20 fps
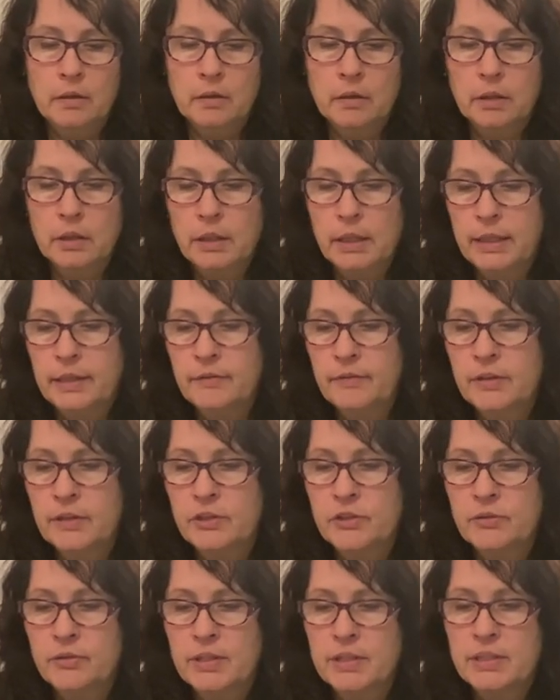kind of
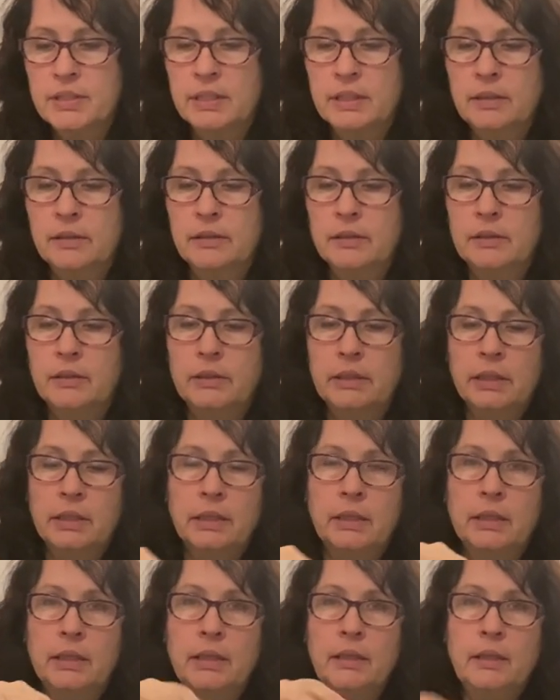interesting
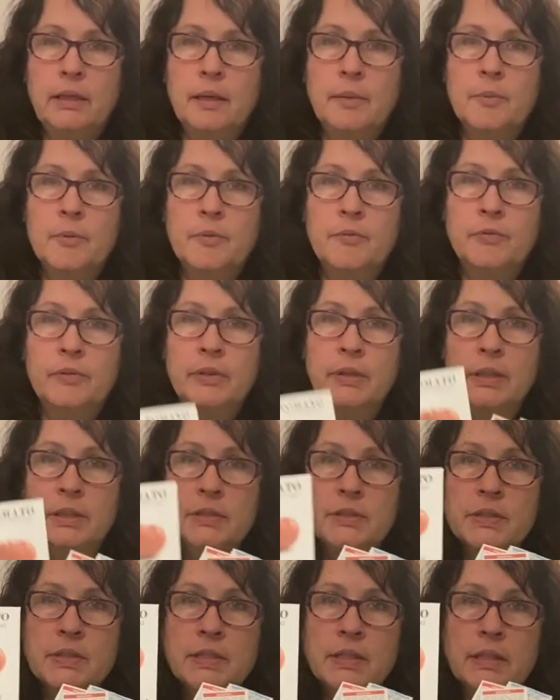looking, hopefully you
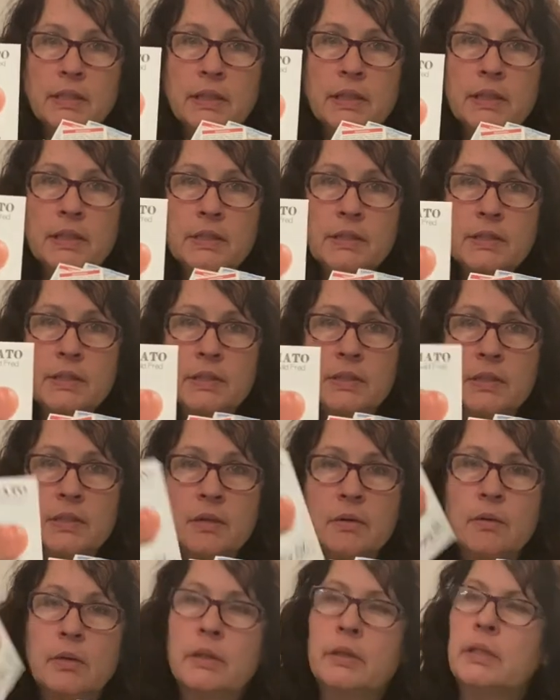can see this, it's
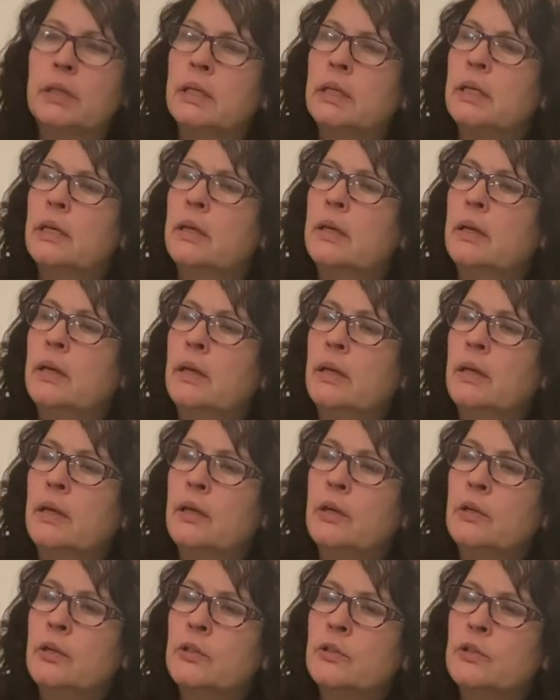called the
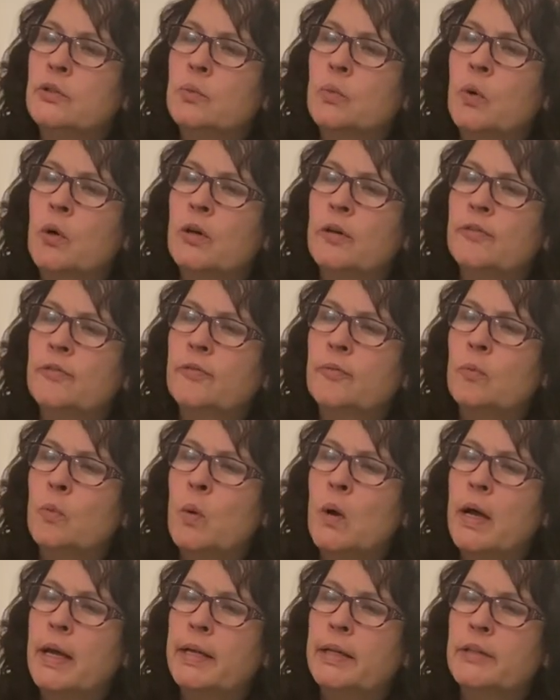Dwarf
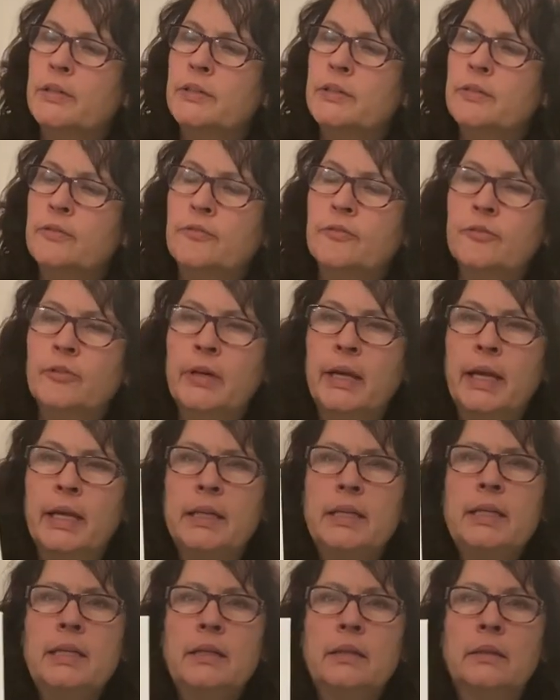Wild Fred.